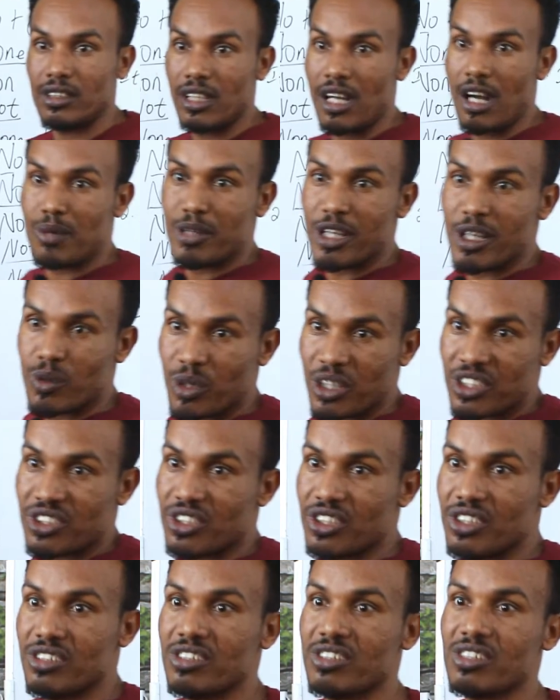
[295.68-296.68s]
how many
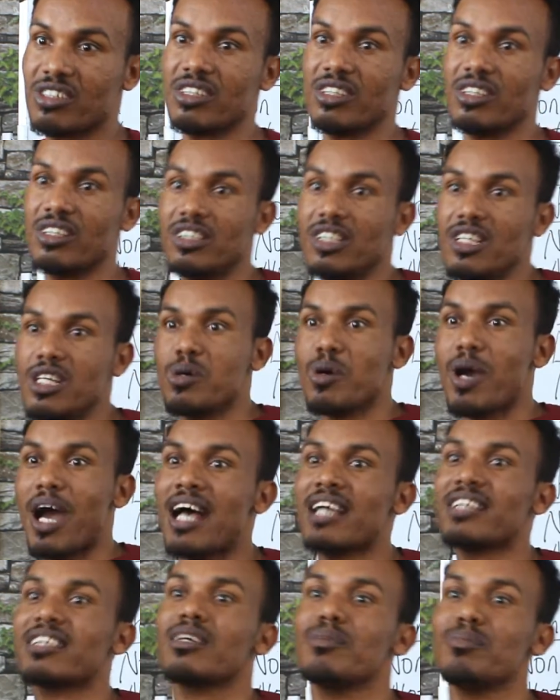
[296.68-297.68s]
questions did you
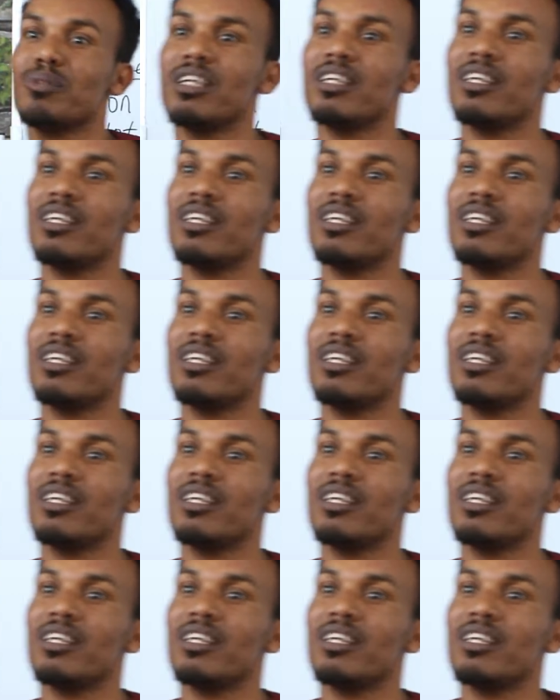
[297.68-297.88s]
ask me